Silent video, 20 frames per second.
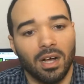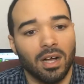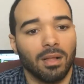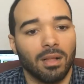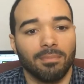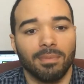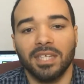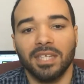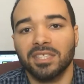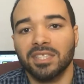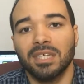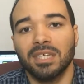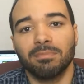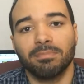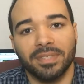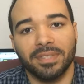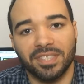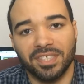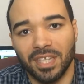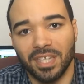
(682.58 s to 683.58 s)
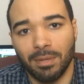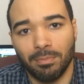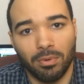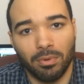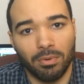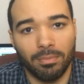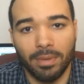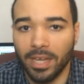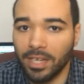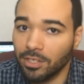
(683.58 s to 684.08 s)
Let's keep it
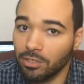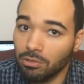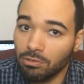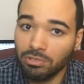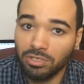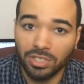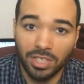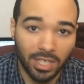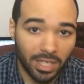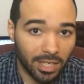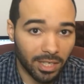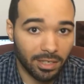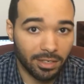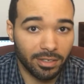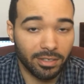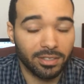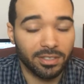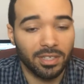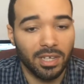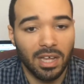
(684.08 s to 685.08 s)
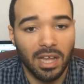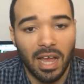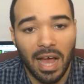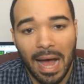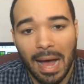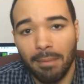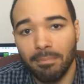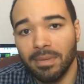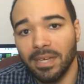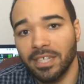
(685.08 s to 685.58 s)
simple, man. Use your ears.
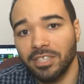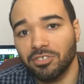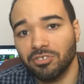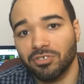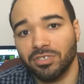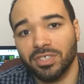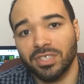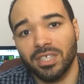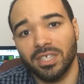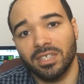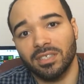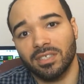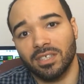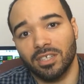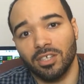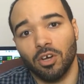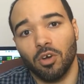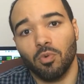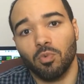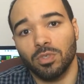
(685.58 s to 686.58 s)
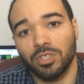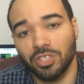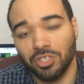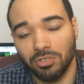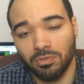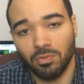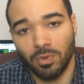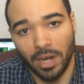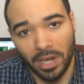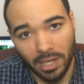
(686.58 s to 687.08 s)
I'm interested to know what
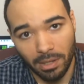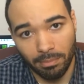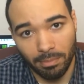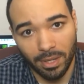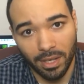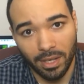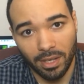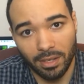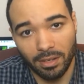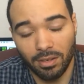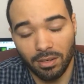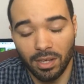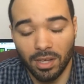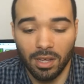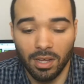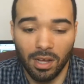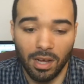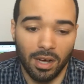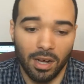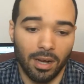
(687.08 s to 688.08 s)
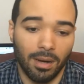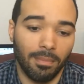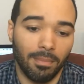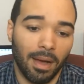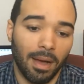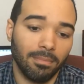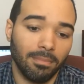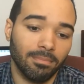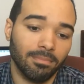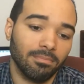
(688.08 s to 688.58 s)
you recommend.
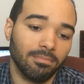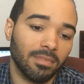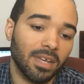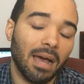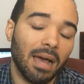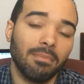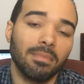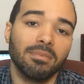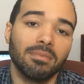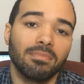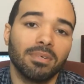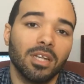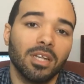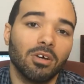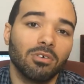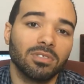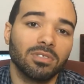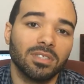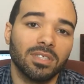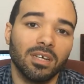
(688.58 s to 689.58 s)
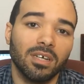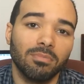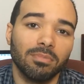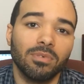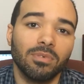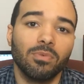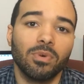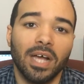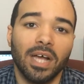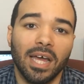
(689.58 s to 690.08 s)
Comment below. Tell me
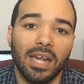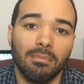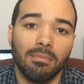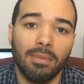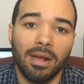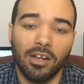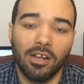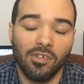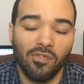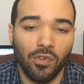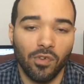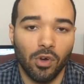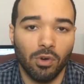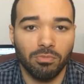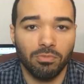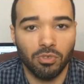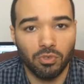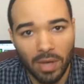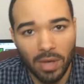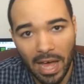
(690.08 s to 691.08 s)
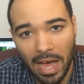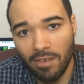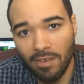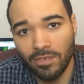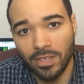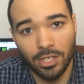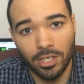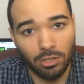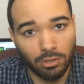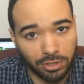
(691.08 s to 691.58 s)
what kind of microphone you have
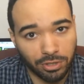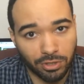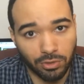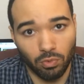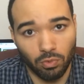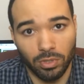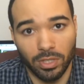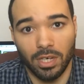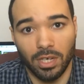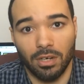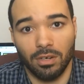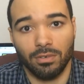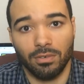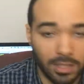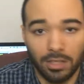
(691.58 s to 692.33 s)
in your studio.